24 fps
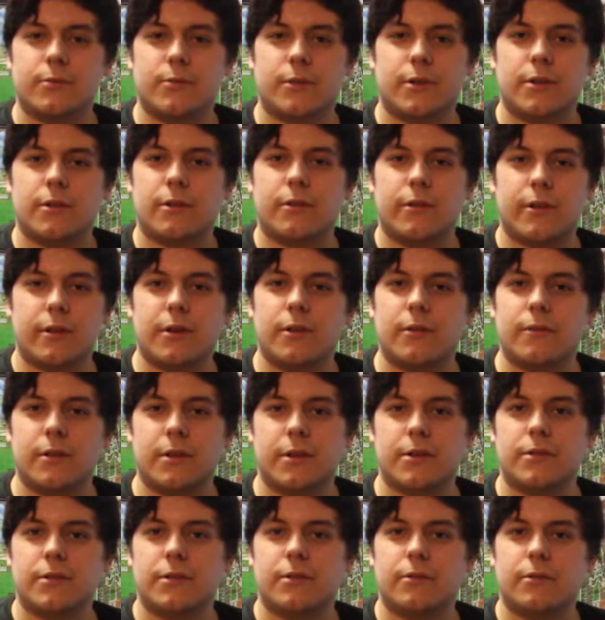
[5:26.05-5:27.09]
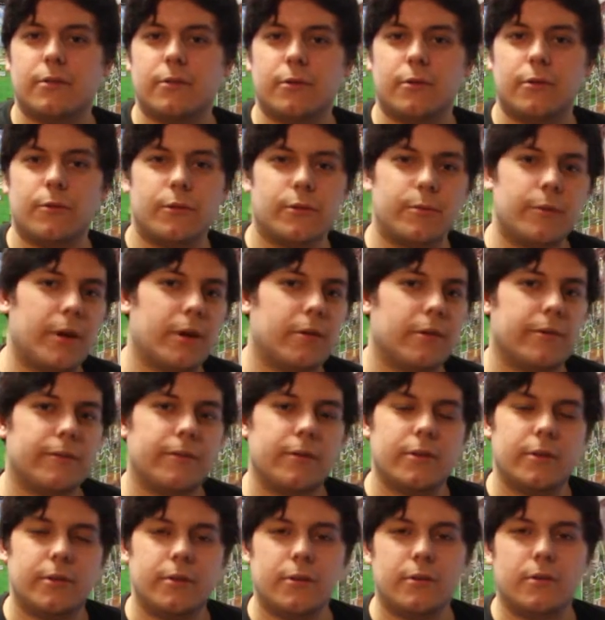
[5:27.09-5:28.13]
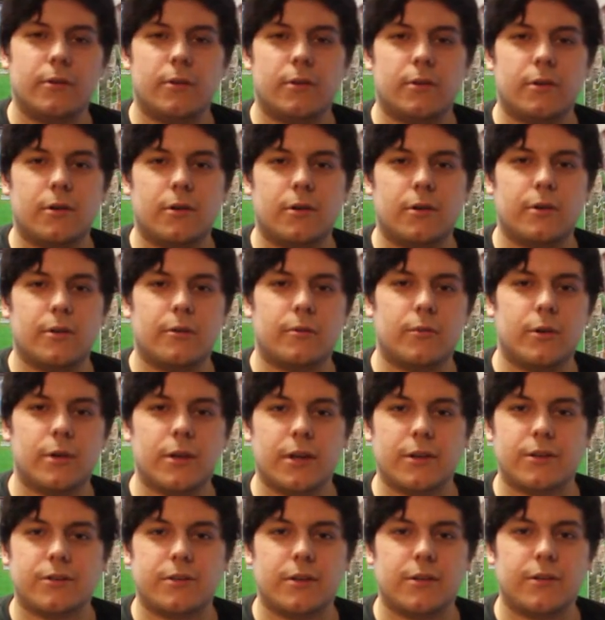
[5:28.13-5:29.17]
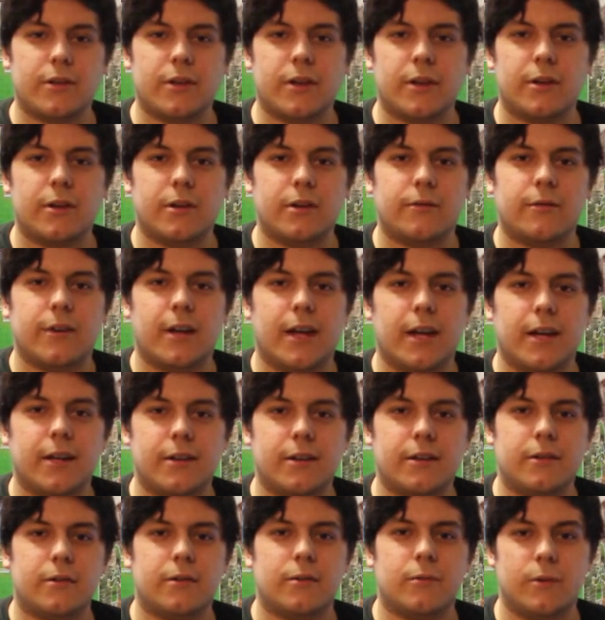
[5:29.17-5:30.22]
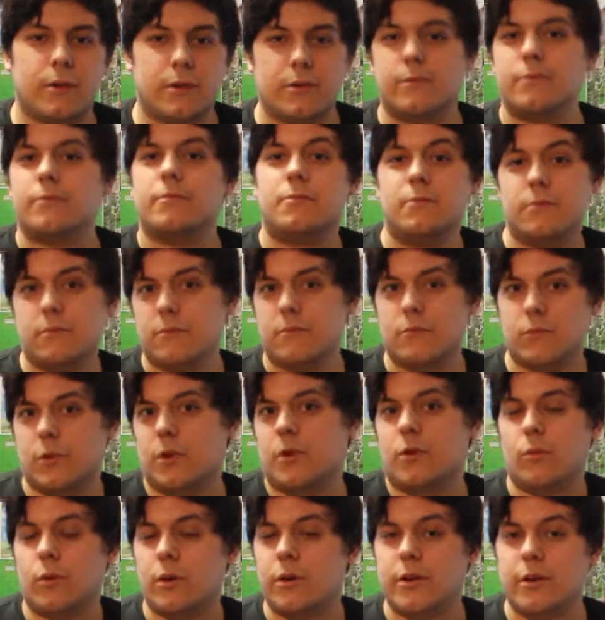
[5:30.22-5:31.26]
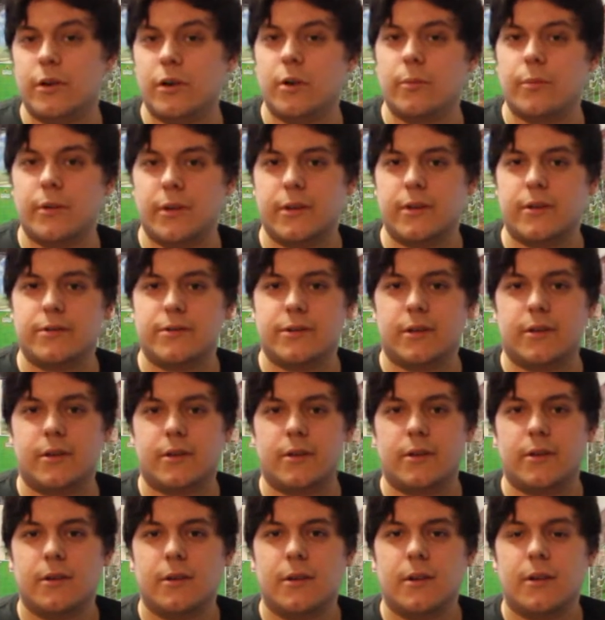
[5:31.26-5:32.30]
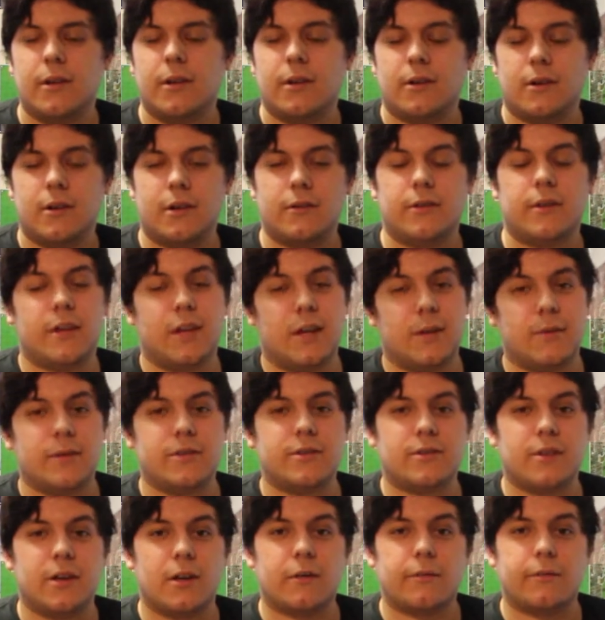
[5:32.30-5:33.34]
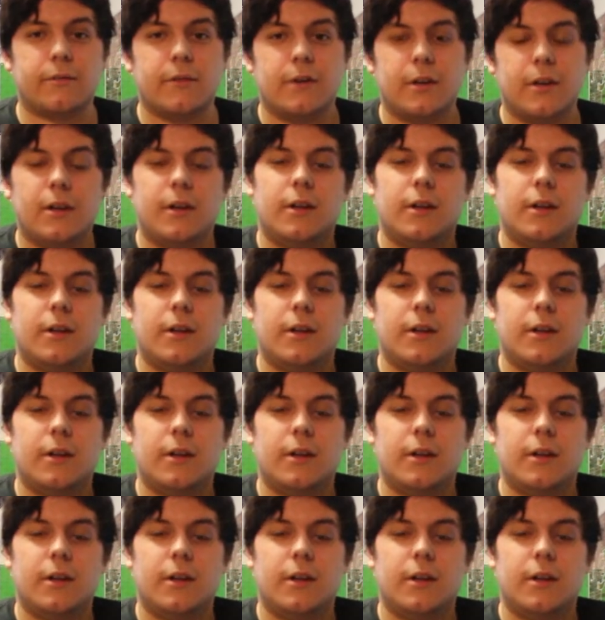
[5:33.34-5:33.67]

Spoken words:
What do you think of it? Do you agree with my review, or what else do you think I could have added, or what are your opinions on the game itself?